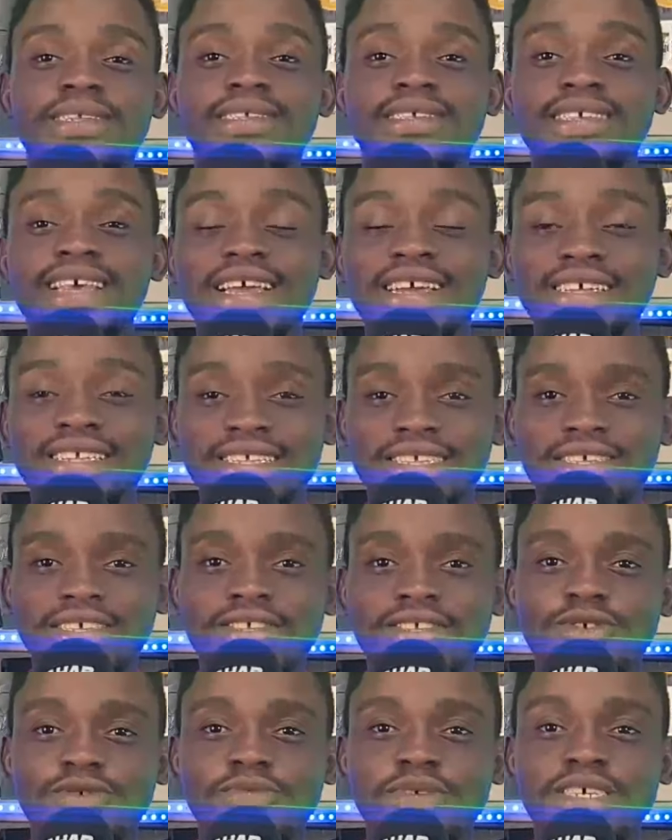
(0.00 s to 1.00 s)
It's set
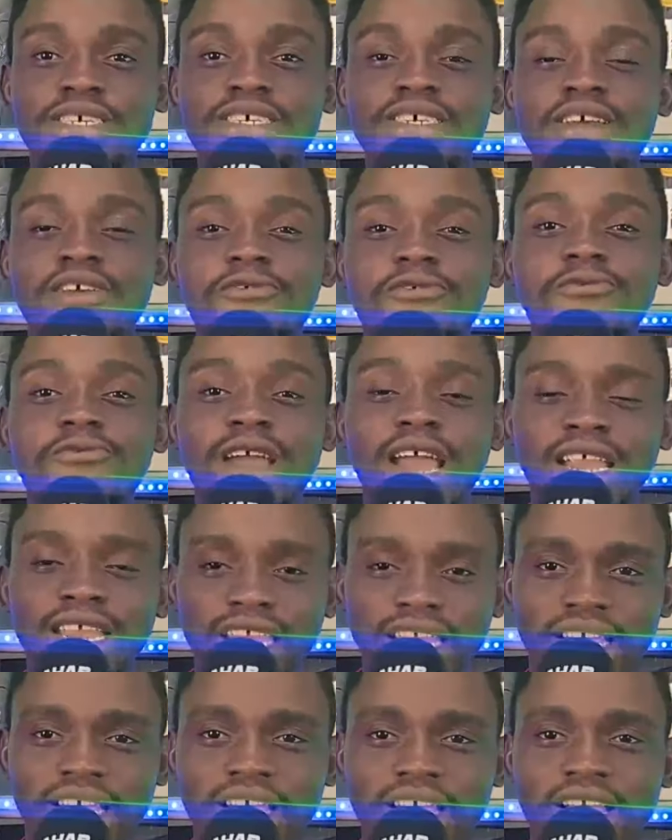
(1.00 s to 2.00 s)
to be
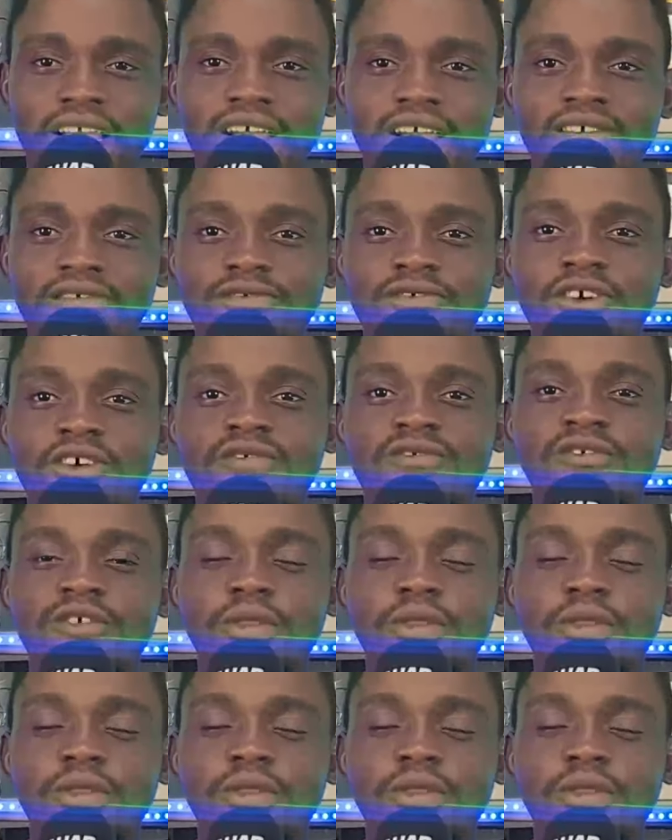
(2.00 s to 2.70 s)
ready uh, for